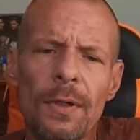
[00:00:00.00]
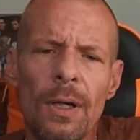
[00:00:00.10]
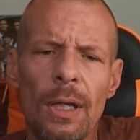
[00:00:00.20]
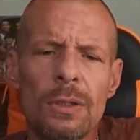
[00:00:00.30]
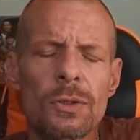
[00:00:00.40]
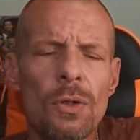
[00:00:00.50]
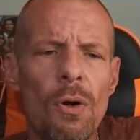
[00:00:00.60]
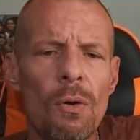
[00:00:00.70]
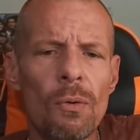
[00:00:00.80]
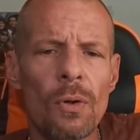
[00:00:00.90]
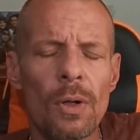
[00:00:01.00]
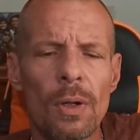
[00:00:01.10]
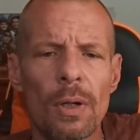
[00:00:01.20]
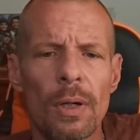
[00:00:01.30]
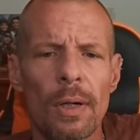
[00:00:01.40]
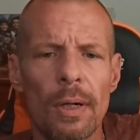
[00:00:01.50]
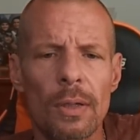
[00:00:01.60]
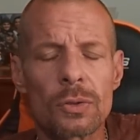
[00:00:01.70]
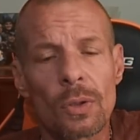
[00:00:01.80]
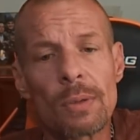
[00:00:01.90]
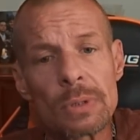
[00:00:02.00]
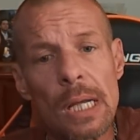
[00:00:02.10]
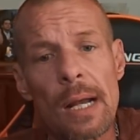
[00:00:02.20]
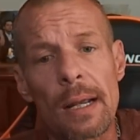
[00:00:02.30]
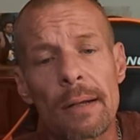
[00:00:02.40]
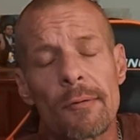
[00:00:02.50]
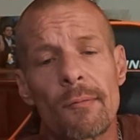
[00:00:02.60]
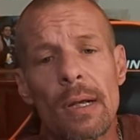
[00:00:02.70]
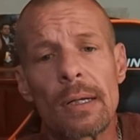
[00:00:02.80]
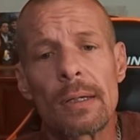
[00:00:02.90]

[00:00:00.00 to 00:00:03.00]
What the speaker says: And so he was got at, right?